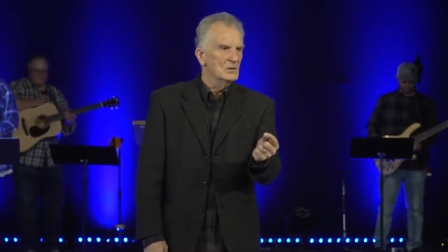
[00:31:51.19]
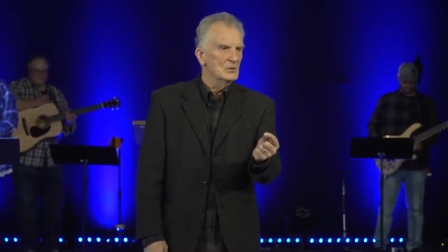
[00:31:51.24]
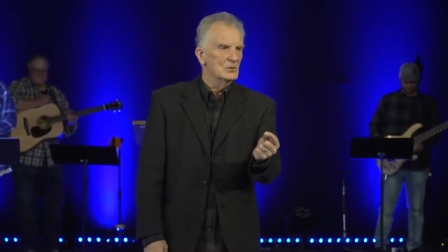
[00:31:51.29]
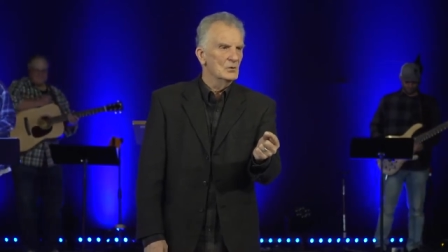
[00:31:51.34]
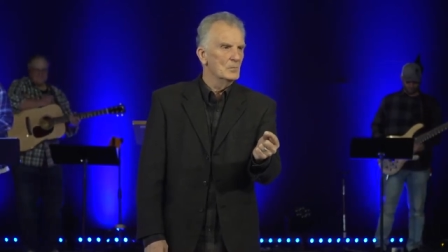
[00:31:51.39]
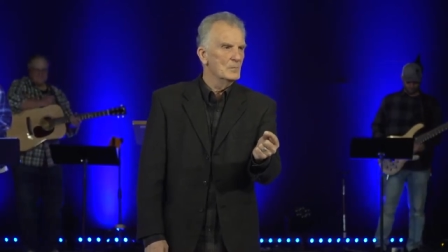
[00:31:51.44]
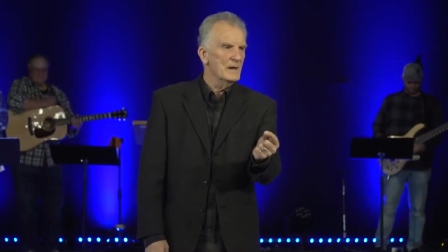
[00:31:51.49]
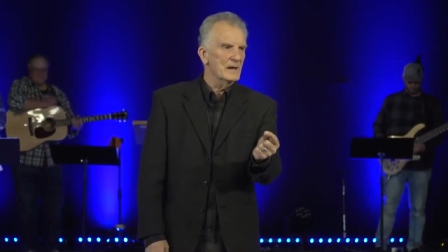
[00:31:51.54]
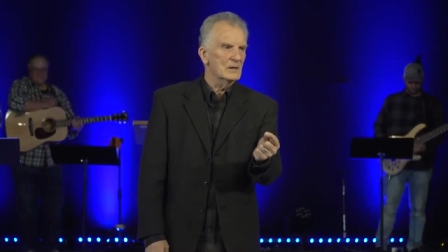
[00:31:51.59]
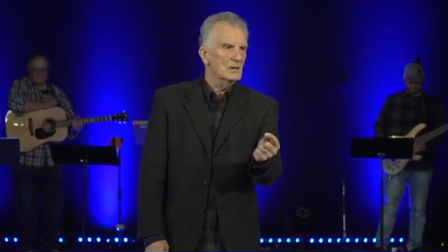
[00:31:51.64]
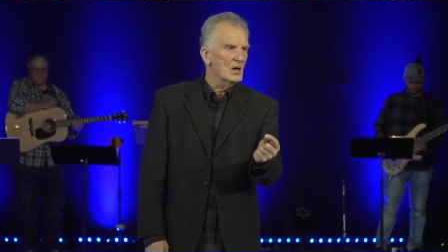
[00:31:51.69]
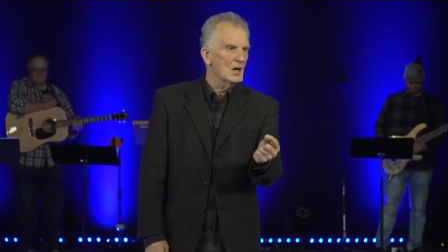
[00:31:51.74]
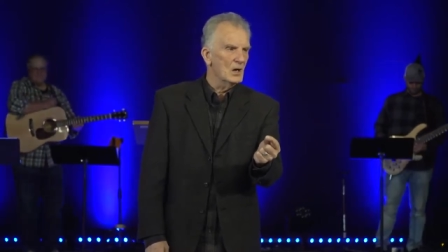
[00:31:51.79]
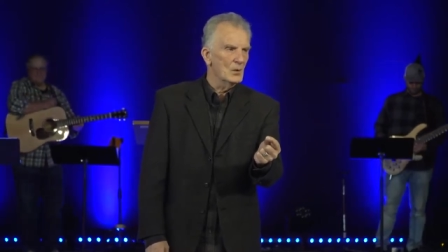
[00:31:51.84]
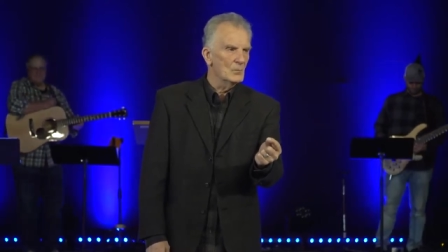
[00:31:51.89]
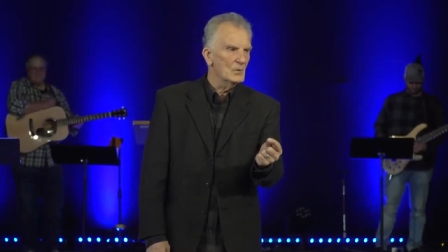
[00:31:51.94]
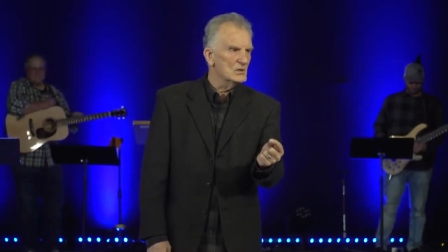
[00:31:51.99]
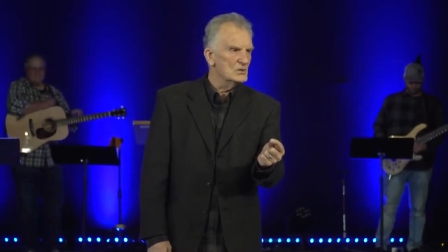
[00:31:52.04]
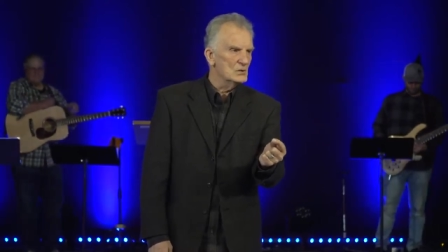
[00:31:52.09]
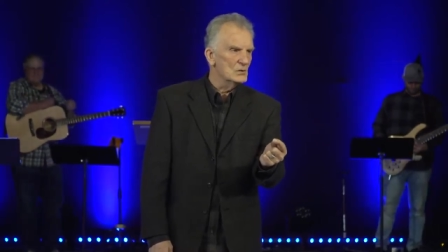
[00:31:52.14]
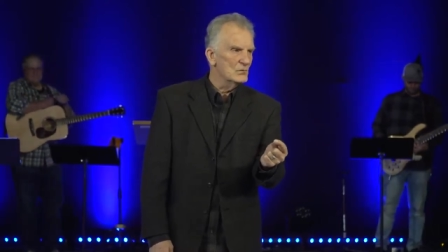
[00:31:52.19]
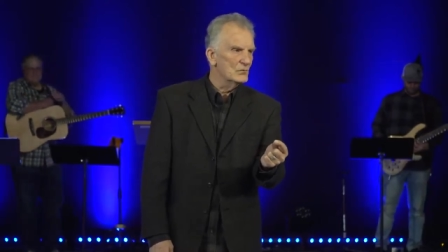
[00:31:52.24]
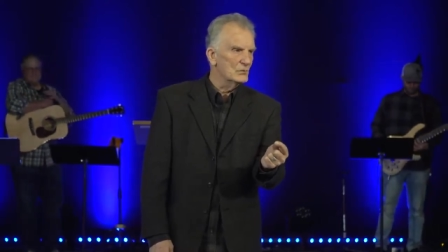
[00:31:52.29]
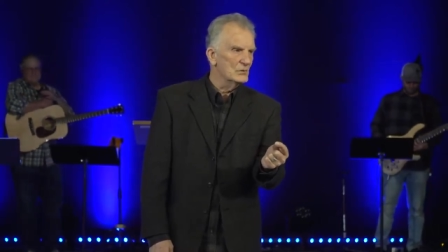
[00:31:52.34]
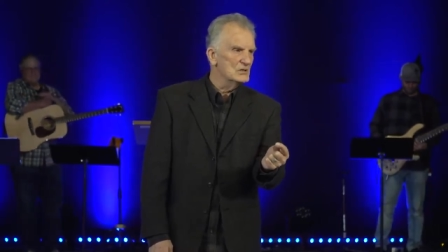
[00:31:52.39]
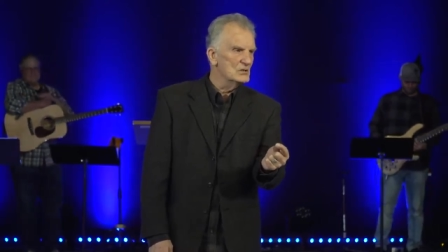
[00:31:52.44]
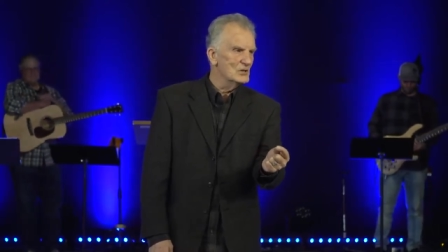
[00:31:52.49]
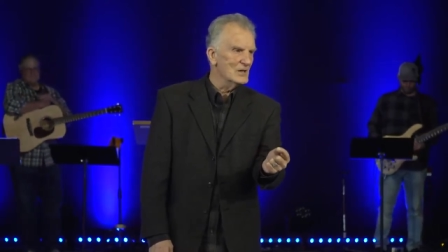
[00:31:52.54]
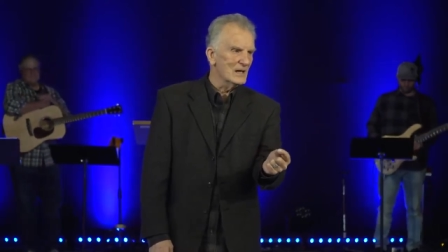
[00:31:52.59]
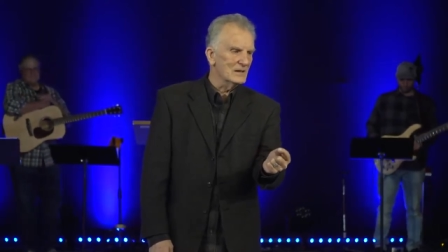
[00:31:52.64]
no matter how much you've
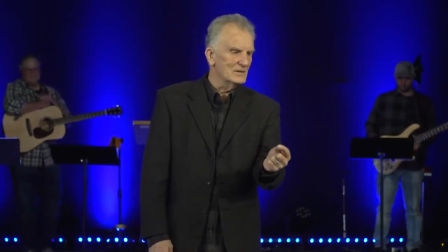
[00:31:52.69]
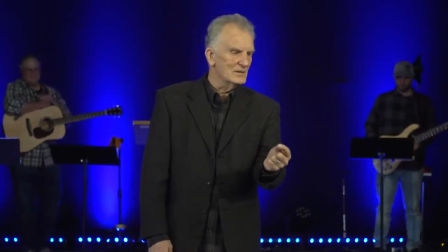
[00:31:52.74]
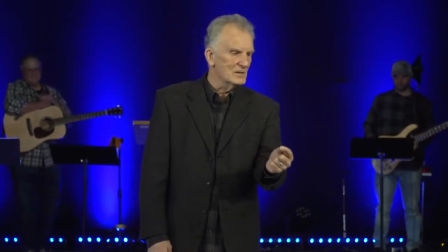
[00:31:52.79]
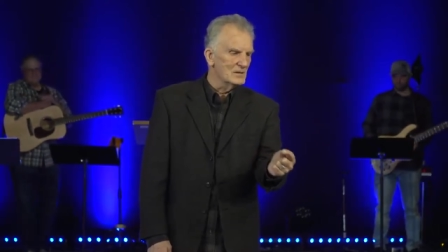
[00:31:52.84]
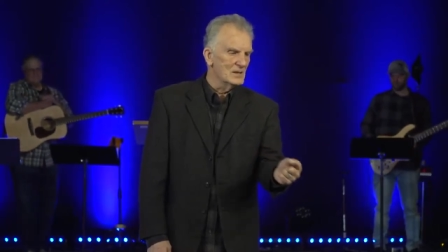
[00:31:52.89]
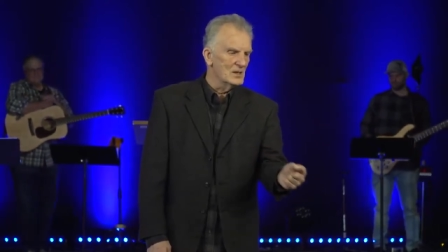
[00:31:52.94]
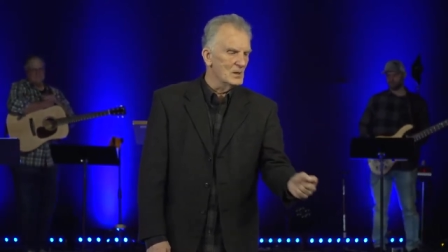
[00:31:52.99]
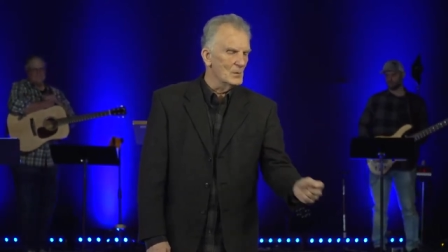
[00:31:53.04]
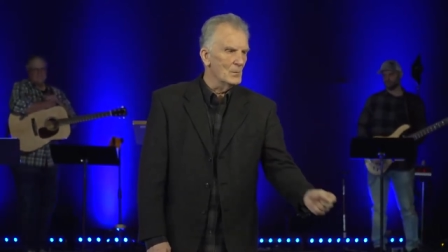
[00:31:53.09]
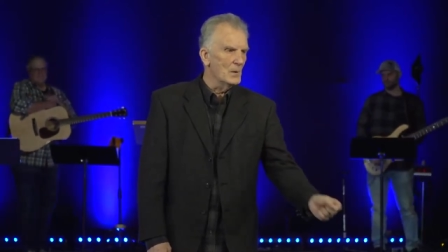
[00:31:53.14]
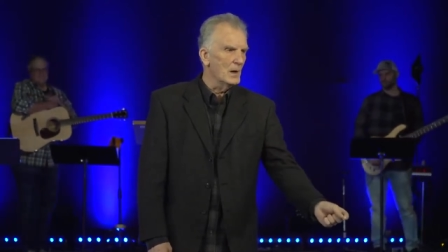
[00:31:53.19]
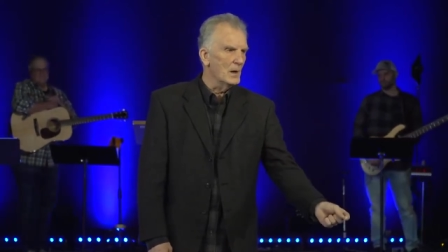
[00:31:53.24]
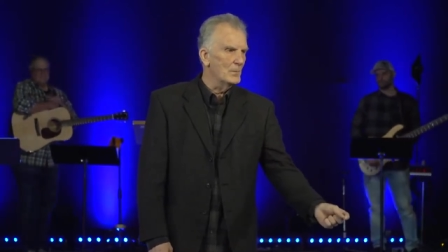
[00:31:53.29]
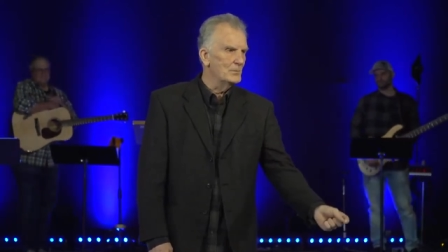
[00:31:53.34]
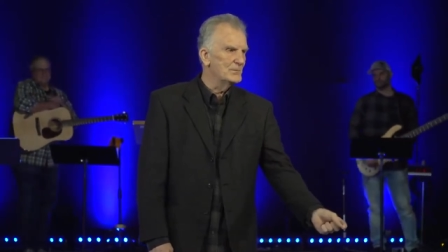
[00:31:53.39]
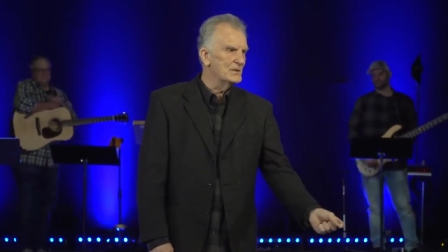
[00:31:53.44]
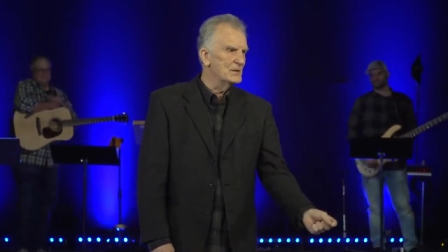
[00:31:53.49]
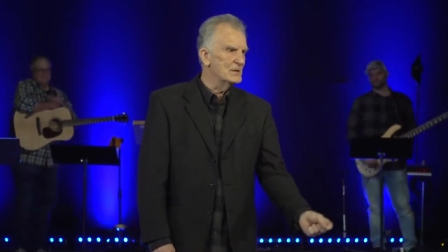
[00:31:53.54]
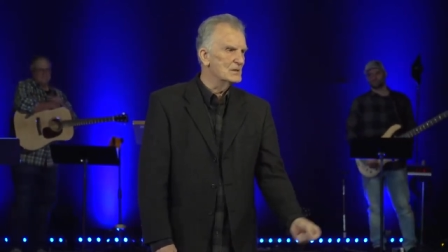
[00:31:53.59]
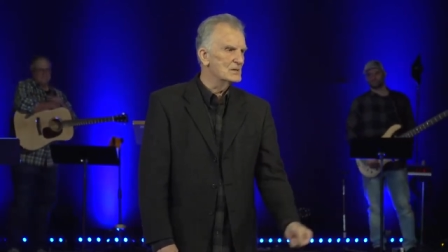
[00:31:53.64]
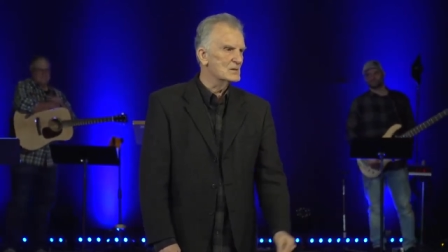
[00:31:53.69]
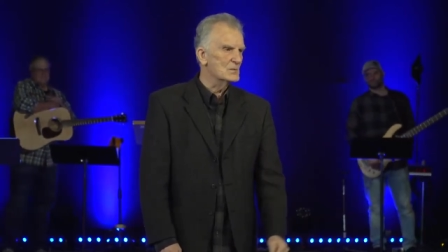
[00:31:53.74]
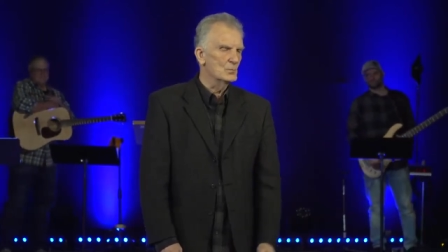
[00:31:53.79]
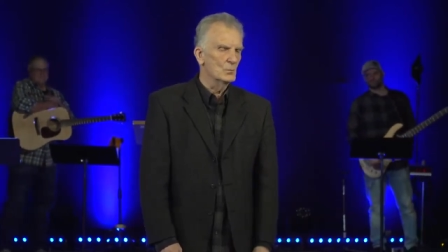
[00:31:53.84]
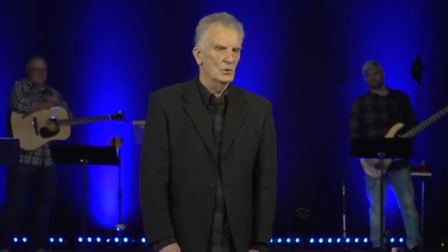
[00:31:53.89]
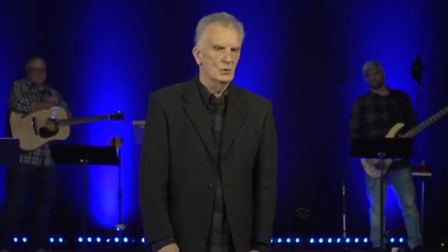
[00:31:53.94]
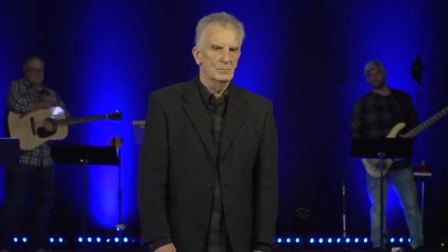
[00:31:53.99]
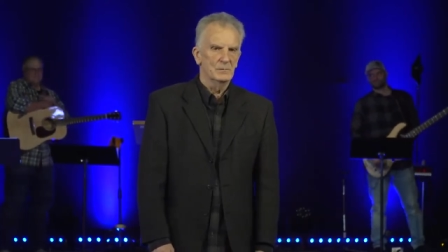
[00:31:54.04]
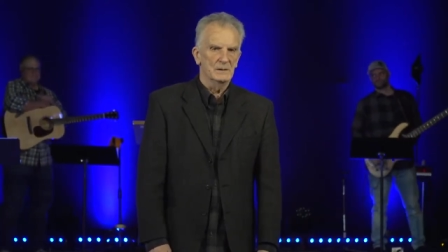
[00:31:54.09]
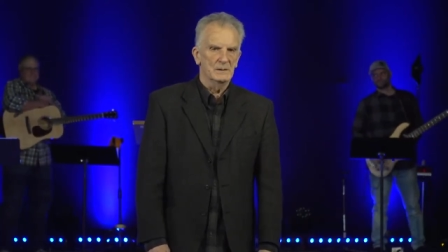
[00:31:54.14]
rejected him up to this
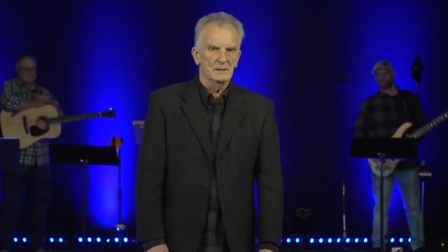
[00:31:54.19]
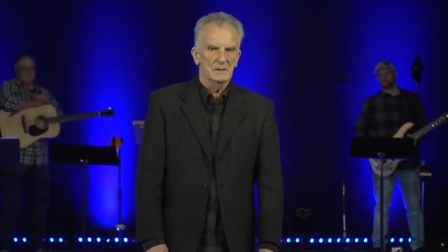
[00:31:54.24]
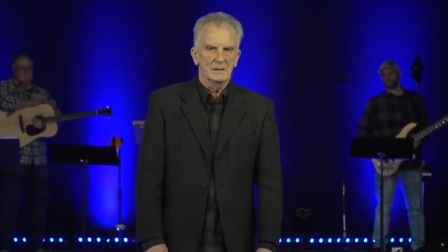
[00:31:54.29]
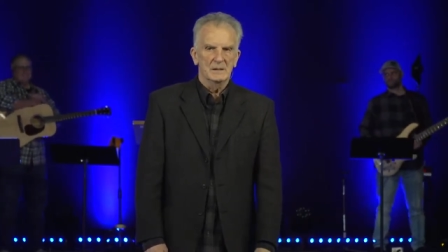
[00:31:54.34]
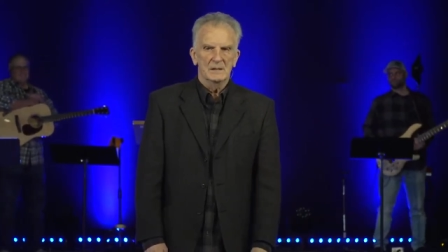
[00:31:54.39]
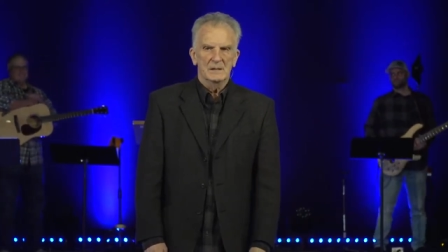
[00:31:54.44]
moment,